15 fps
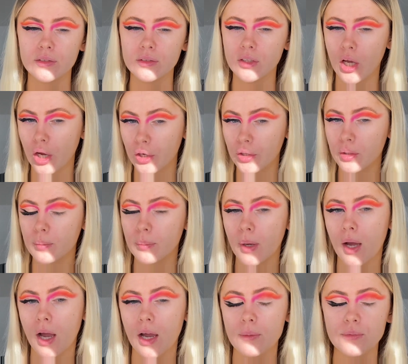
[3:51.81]
coat, but
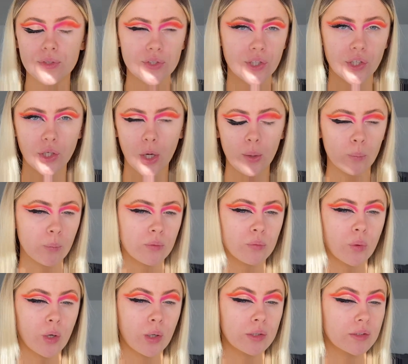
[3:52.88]
I'm just going to go in with
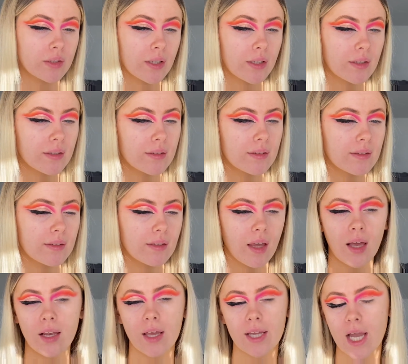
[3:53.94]
one because
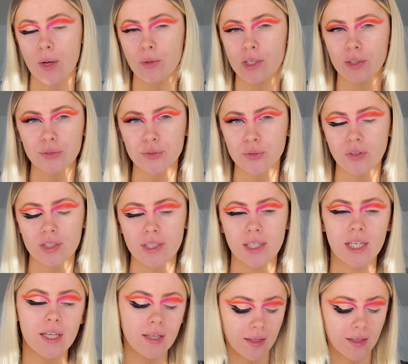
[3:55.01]
I like how it looks already.